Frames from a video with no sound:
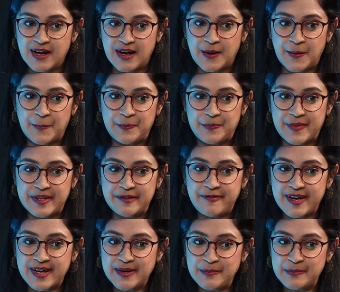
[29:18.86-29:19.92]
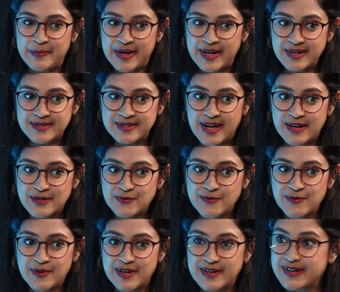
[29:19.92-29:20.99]
If I compare that
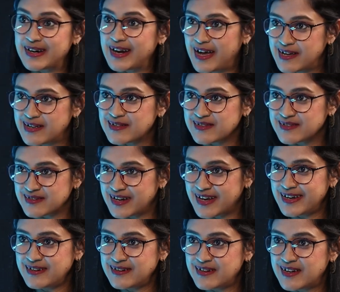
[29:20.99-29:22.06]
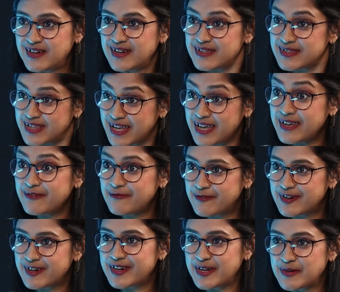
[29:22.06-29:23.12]
to a Reliance, right, they
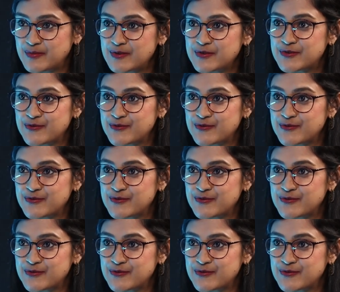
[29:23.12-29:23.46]
were able